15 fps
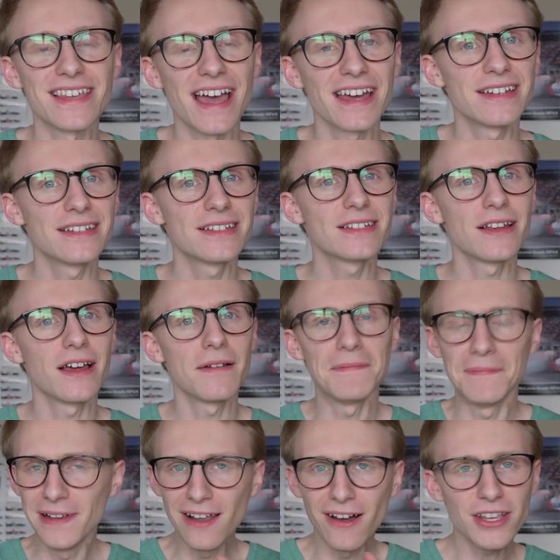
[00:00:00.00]
and
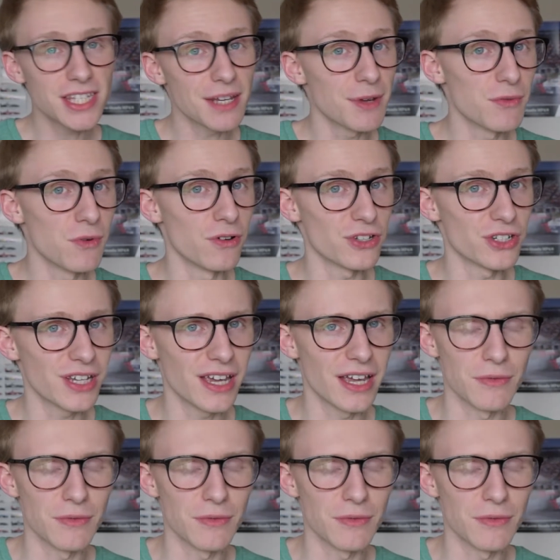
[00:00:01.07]
last time I watched it,